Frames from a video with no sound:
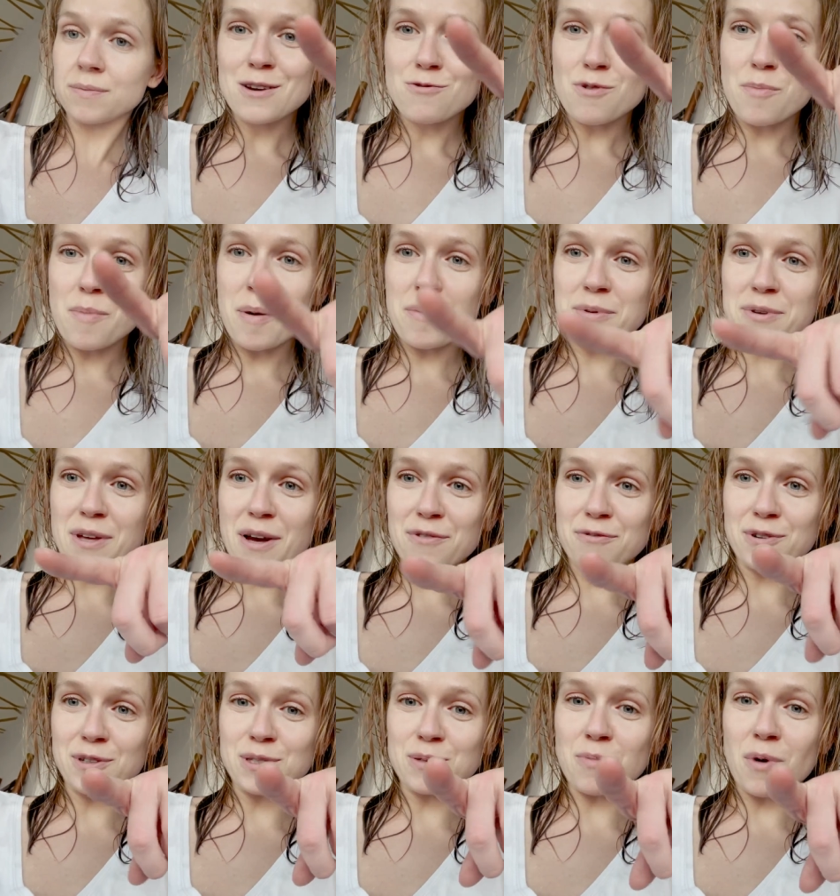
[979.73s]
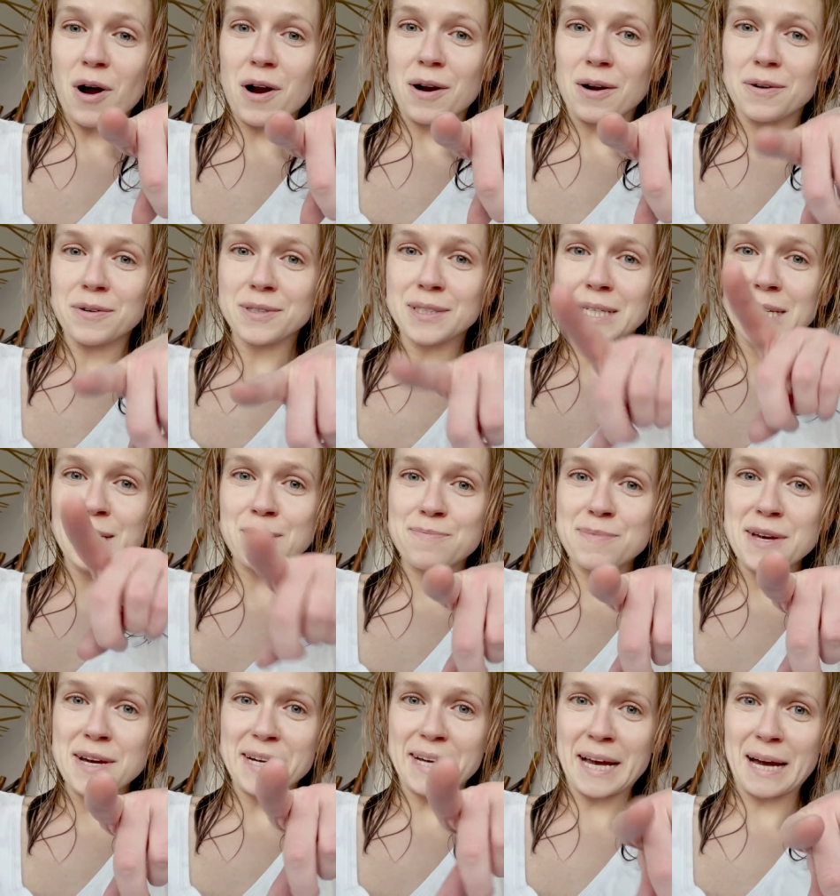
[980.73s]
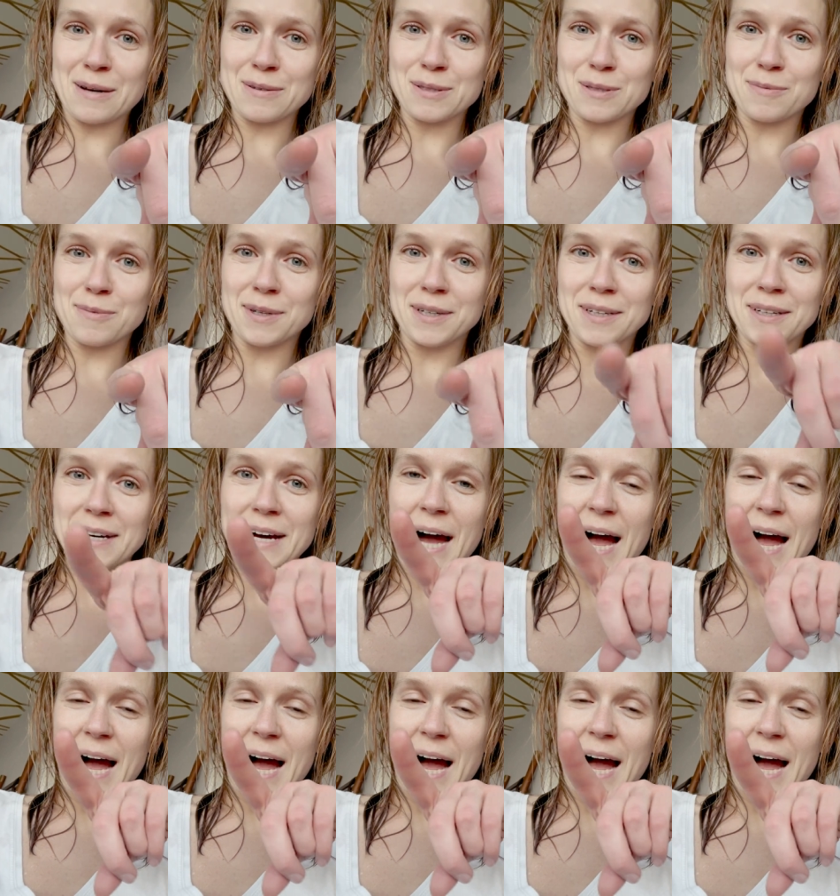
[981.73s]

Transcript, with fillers: Remember that for tomorrow. Keep me accountable.